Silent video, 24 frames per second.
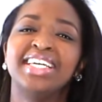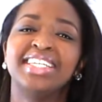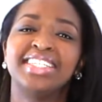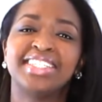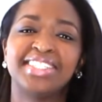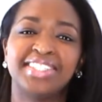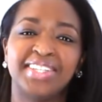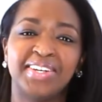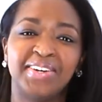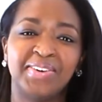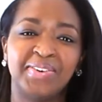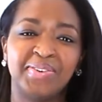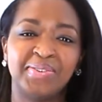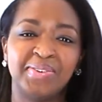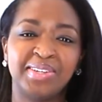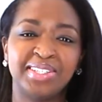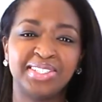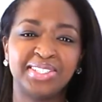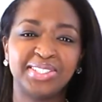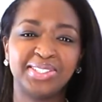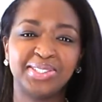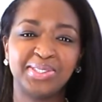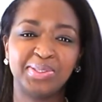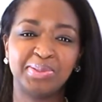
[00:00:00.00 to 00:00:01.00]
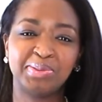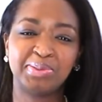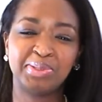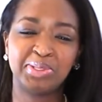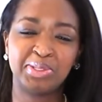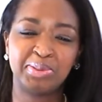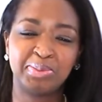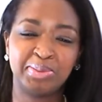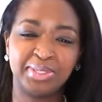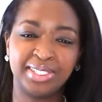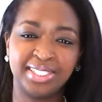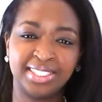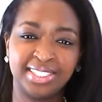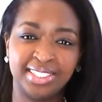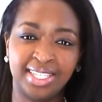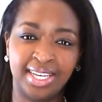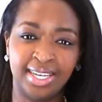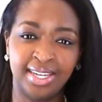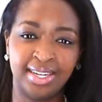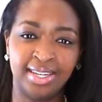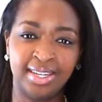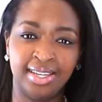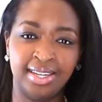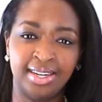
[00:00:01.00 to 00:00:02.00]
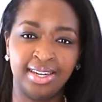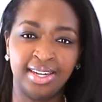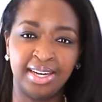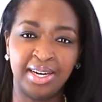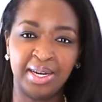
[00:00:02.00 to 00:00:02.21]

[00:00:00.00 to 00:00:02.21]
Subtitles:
So we are super excited,